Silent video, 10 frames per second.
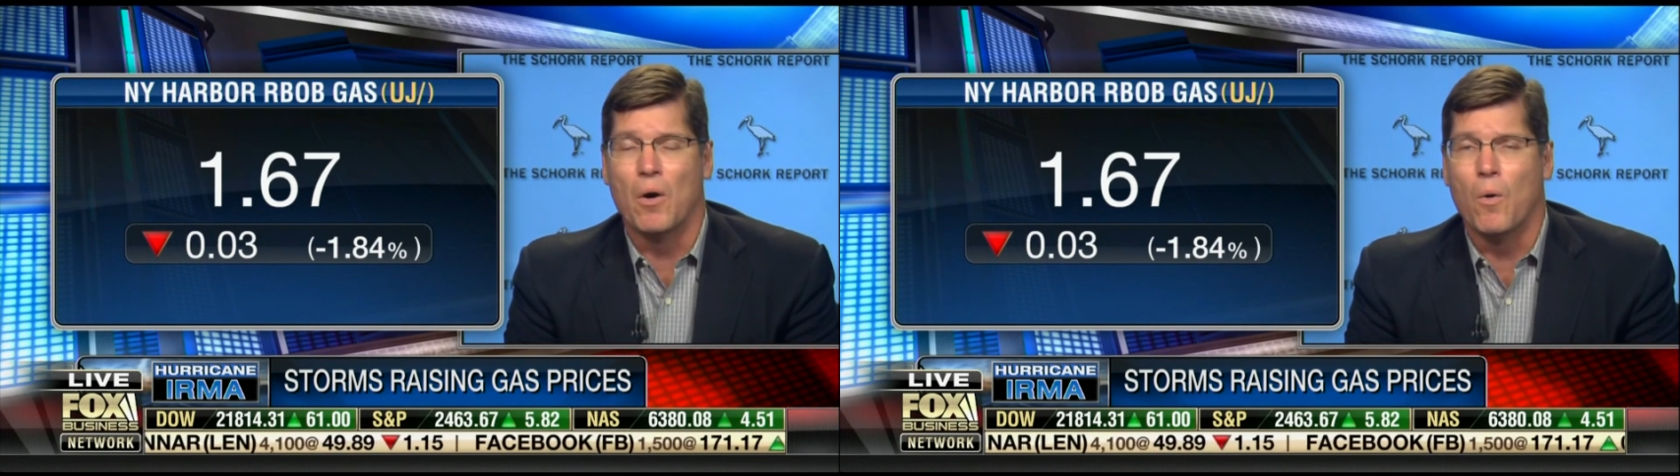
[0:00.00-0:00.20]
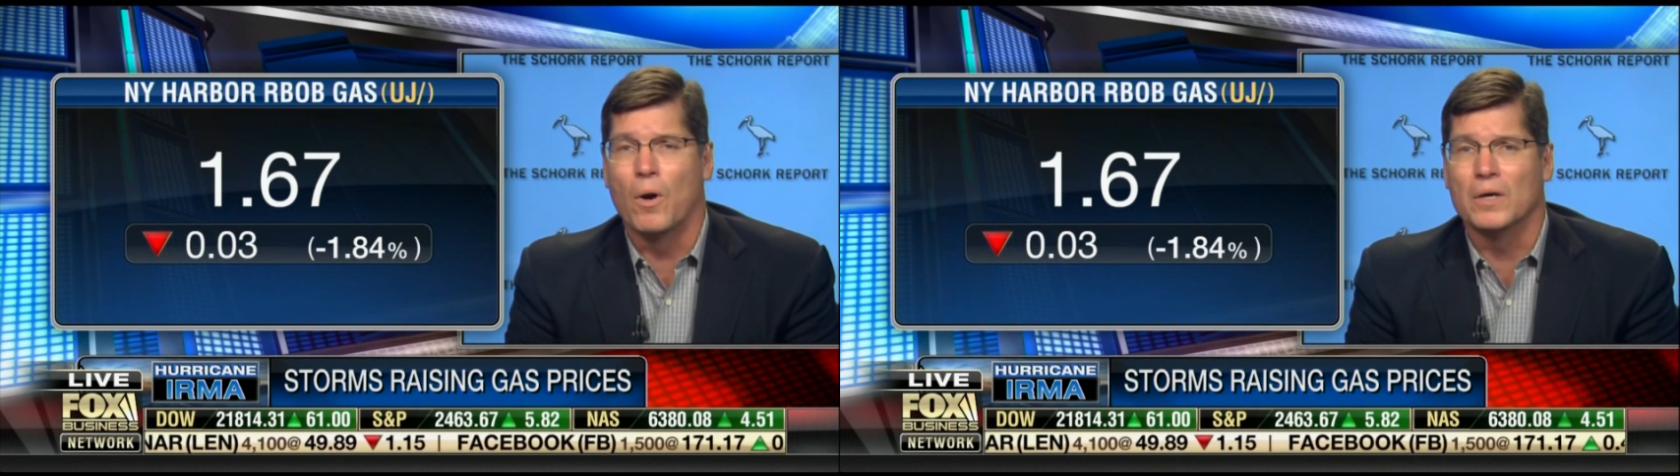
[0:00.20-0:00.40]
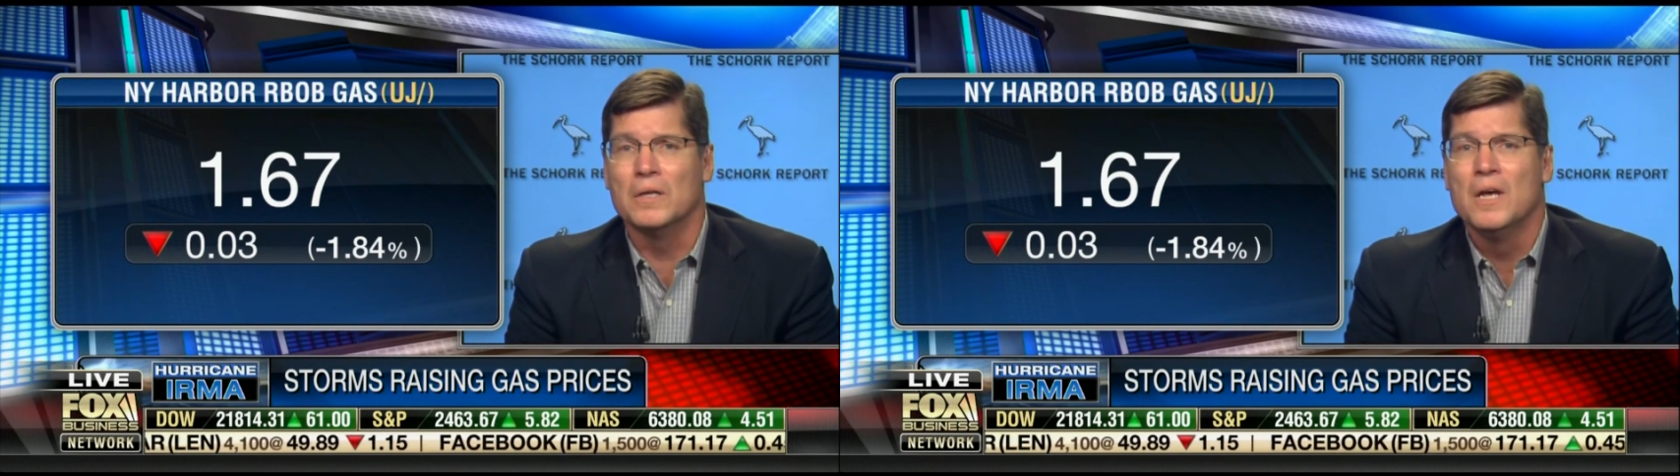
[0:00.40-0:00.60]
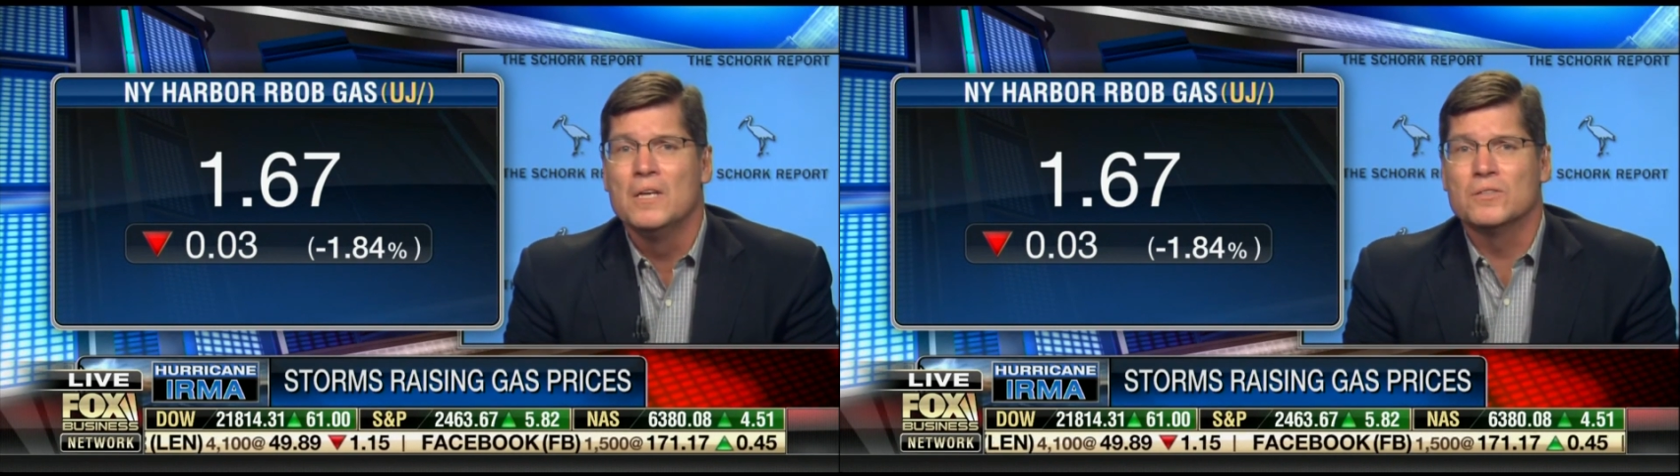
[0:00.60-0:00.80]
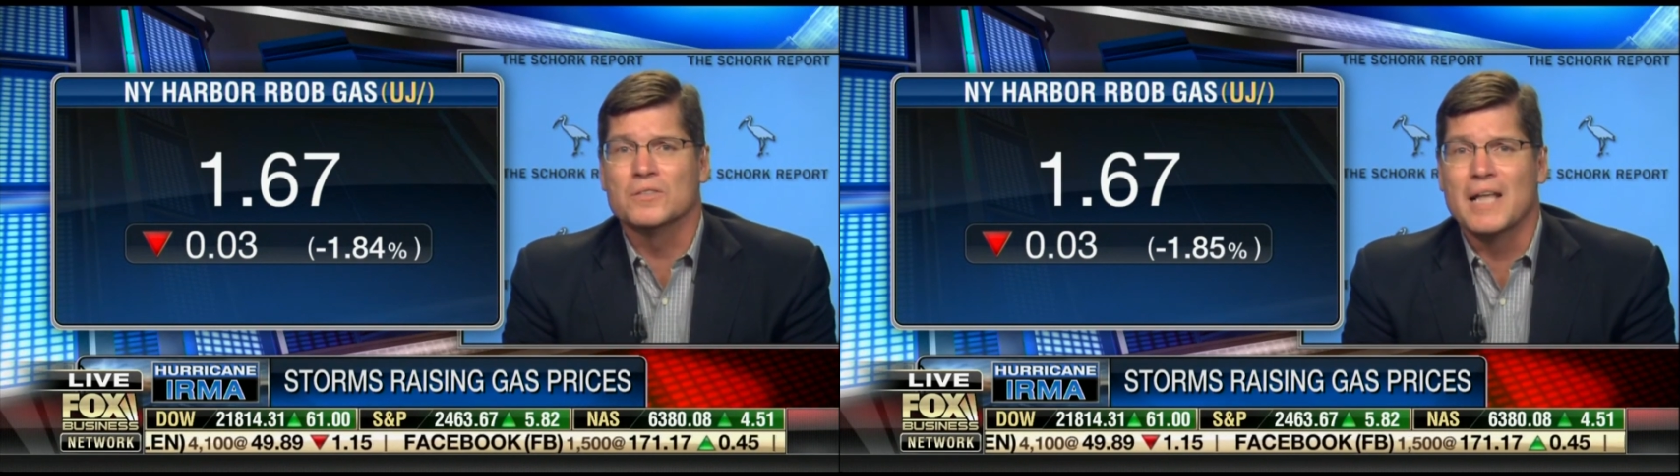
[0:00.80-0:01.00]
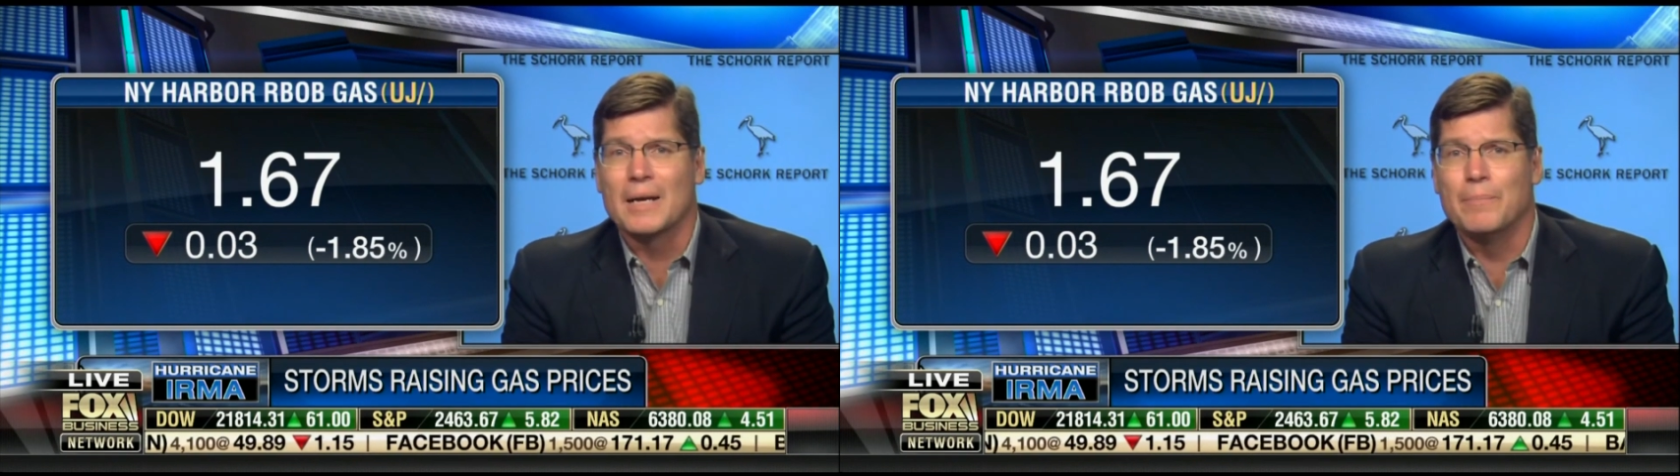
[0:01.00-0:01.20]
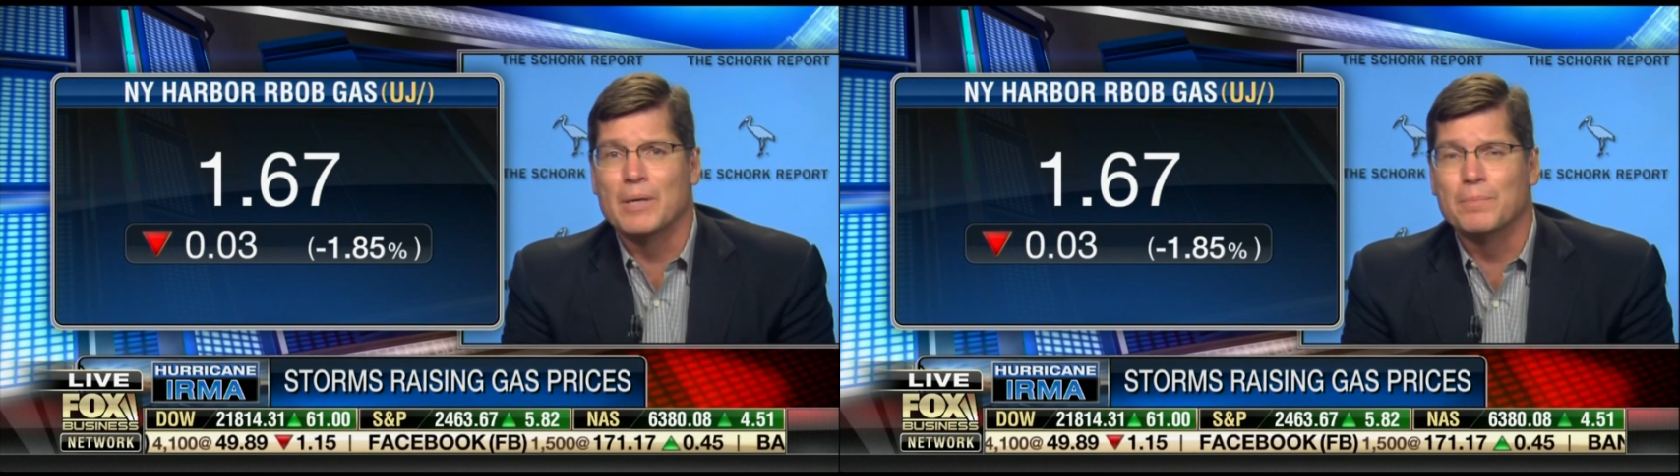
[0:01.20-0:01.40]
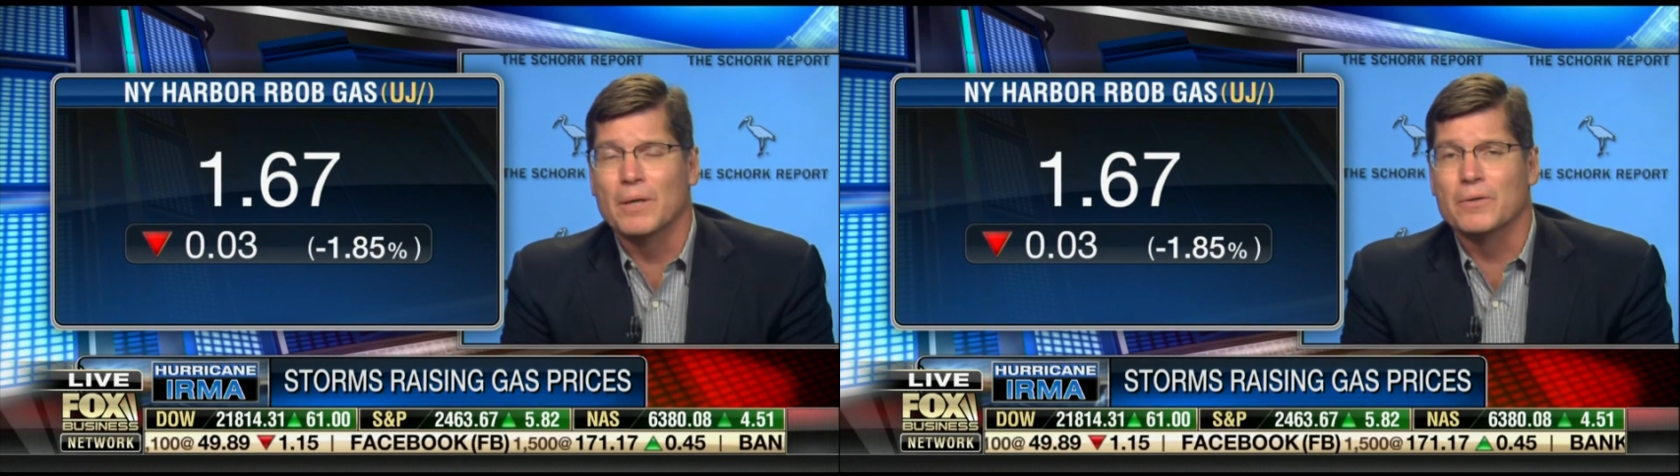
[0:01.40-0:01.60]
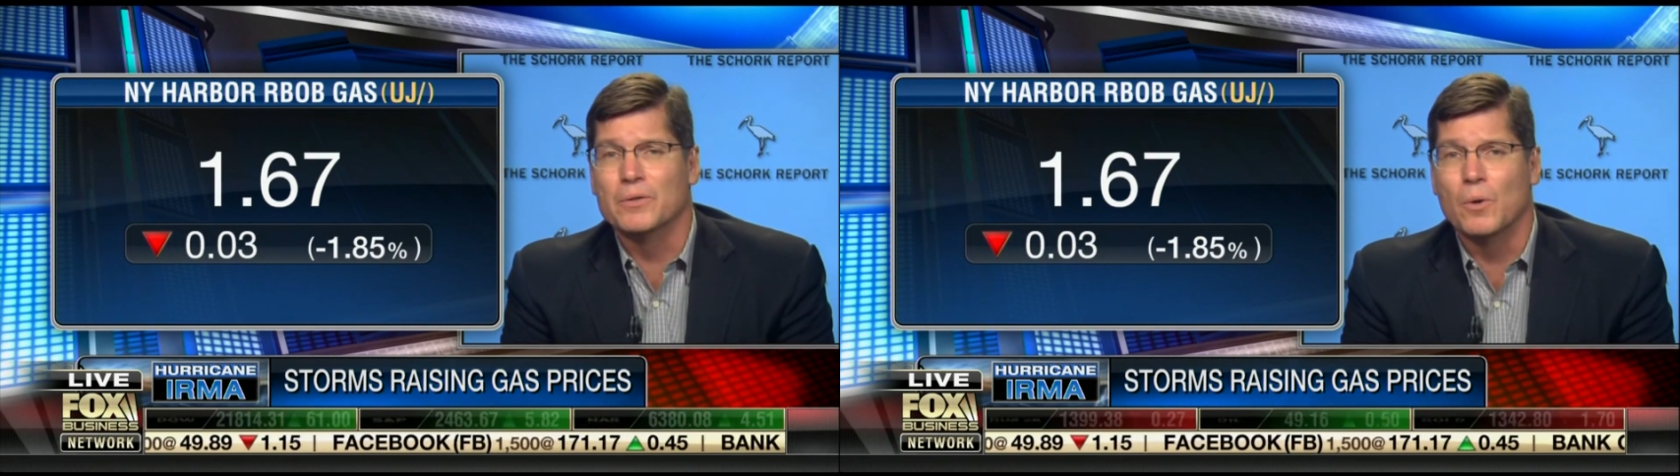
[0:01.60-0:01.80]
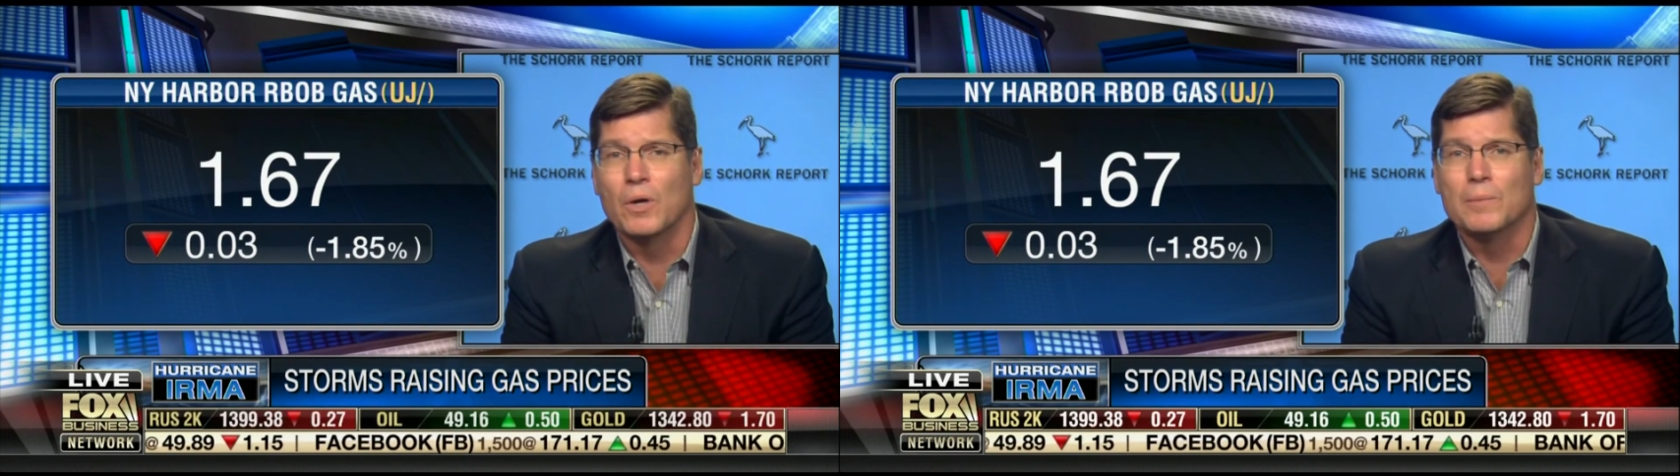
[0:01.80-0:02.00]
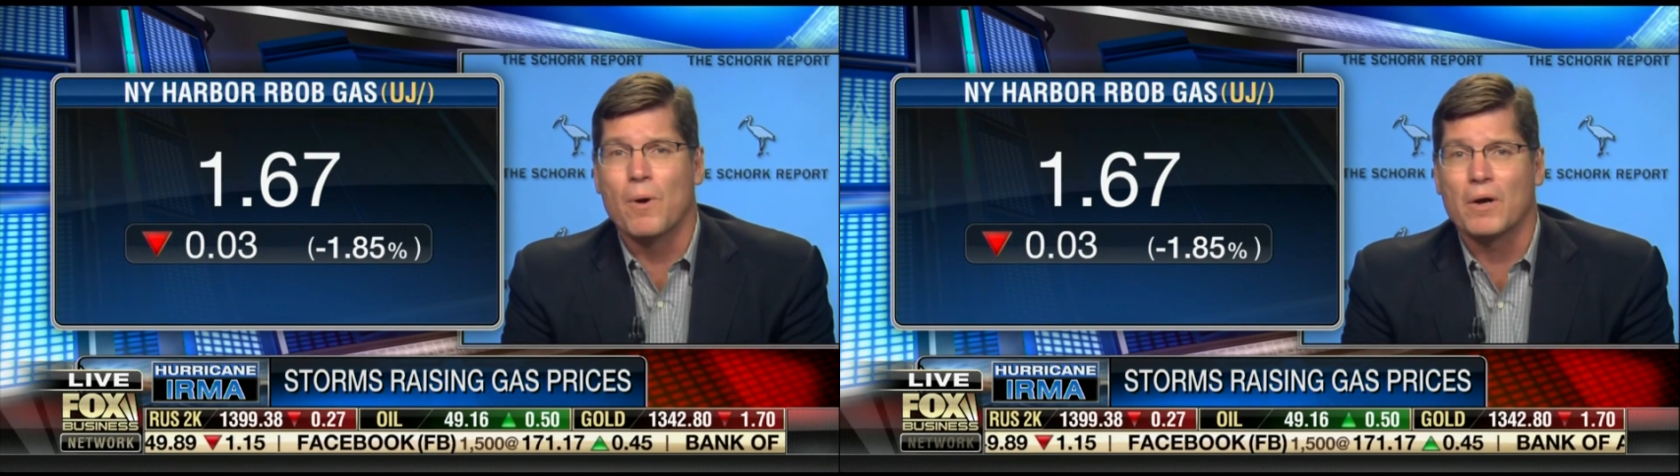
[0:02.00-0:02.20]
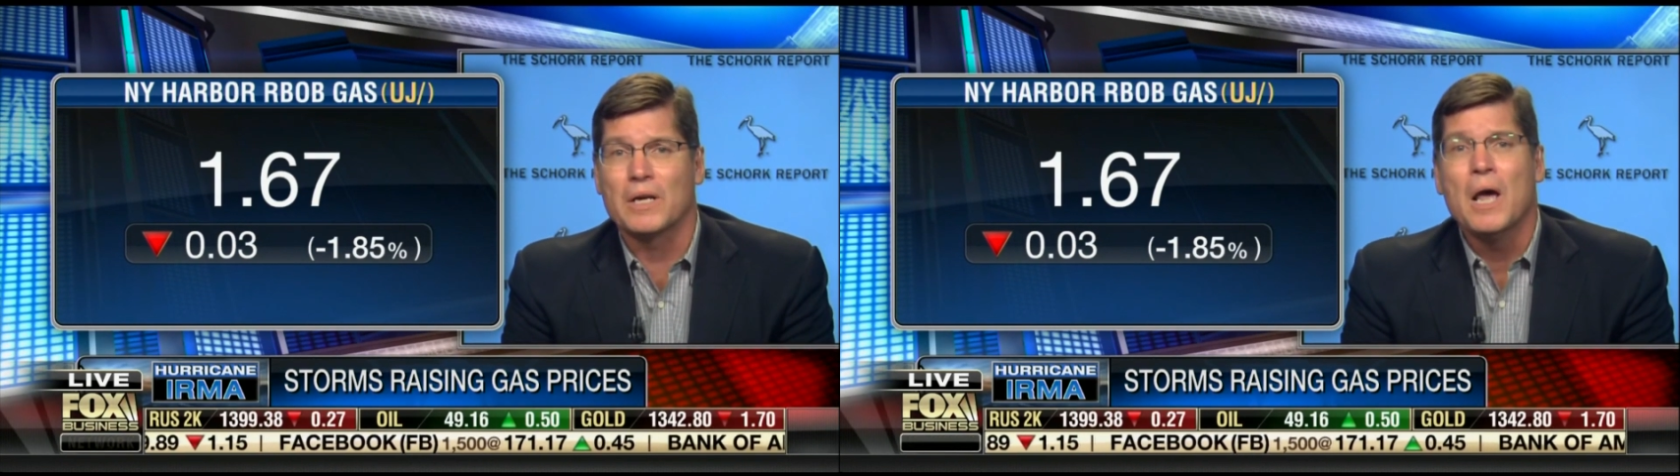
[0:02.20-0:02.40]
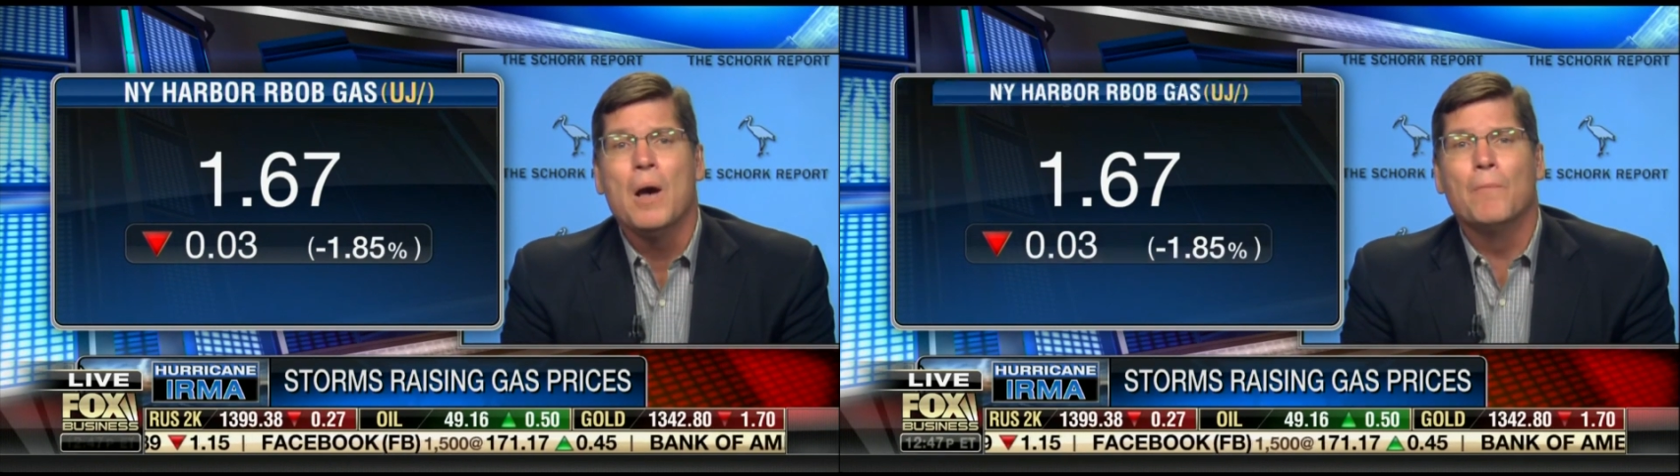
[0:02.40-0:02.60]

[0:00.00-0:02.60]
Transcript: oil, so is not a big player in the oil market,